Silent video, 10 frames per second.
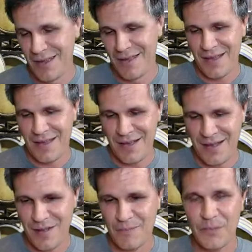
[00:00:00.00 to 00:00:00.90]

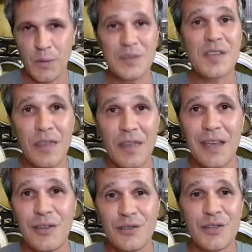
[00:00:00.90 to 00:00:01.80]
um, we say thank
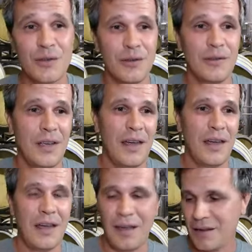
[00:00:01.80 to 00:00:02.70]
you too.
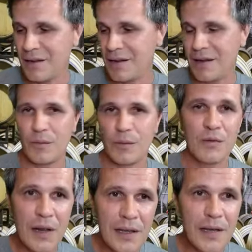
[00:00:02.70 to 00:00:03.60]
And uh, we
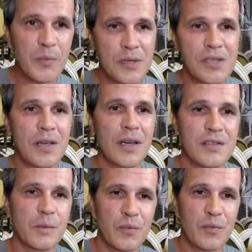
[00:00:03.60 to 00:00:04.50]
really appreciate you.
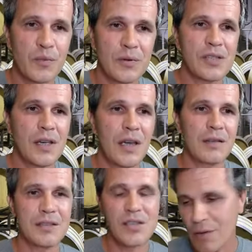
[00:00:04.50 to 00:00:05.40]
We appreciate the
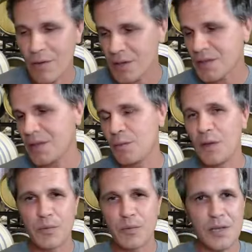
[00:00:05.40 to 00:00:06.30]
generosity. We
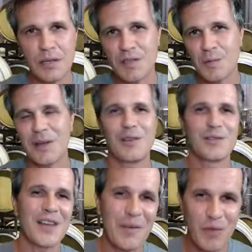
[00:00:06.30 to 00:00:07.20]
appreciate you spending your
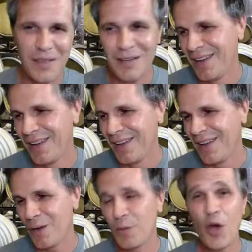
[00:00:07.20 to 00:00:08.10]
time with us.
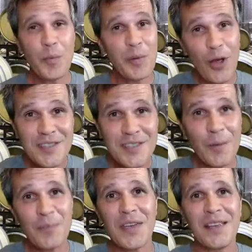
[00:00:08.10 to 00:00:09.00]
We hope you learned
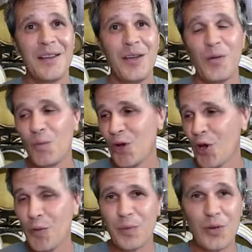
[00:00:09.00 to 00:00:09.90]
something. We
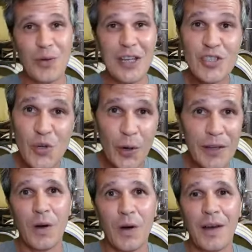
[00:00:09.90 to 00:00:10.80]
hope you enjoyed the
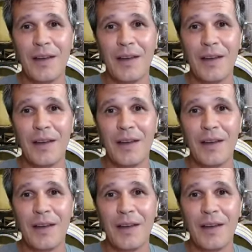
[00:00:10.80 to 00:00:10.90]
wine.